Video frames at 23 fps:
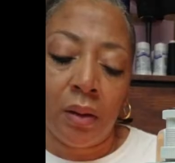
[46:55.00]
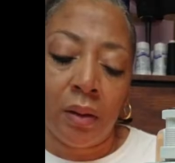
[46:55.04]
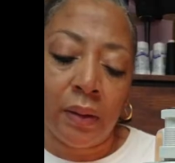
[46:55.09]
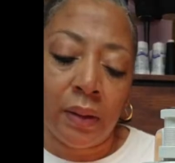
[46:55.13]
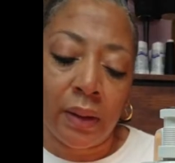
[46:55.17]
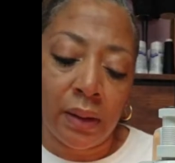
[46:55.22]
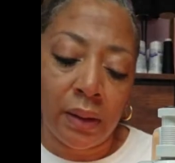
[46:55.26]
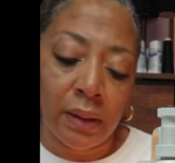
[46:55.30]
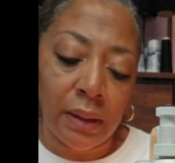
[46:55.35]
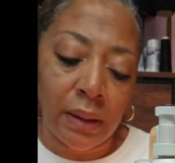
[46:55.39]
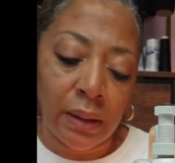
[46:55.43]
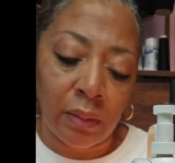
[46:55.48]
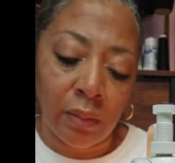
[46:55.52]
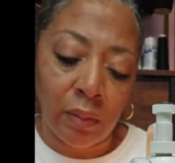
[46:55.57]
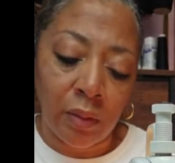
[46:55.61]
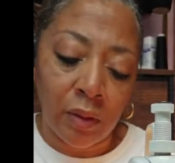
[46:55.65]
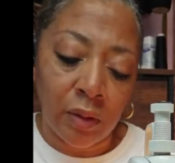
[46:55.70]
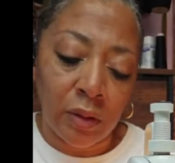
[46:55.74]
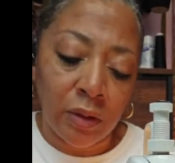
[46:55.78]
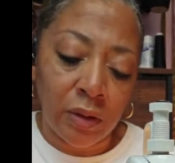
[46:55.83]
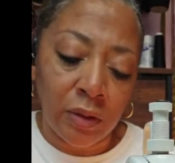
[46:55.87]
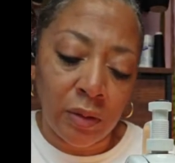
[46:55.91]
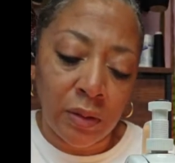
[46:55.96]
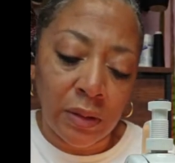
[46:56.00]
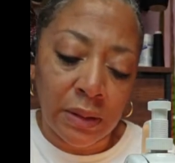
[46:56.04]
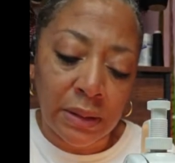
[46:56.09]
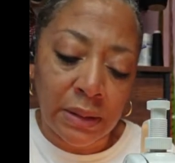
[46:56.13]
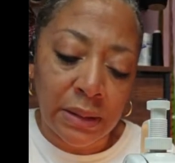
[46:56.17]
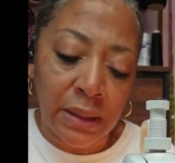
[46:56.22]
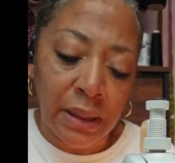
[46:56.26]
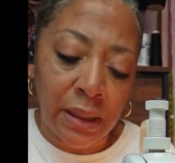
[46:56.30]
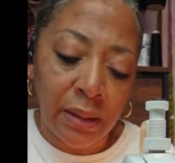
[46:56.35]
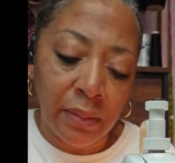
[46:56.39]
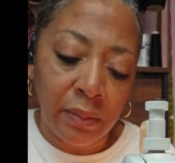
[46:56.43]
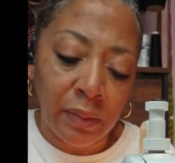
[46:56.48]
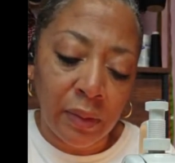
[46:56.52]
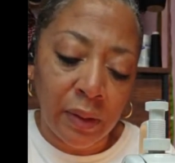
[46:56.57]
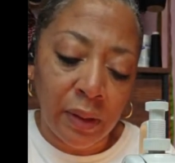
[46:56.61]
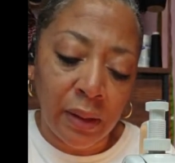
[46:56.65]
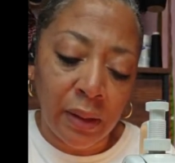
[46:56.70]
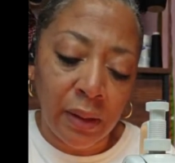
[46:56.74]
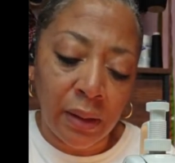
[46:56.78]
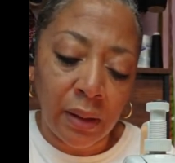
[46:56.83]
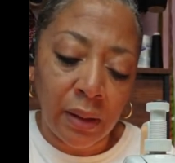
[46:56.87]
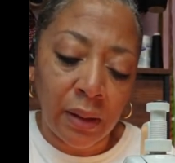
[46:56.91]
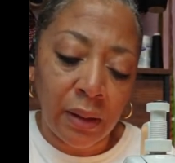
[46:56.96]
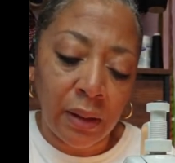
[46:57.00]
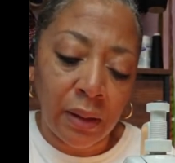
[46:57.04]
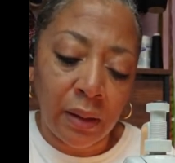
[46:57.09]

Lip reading: Right, now I'm going to do the same thing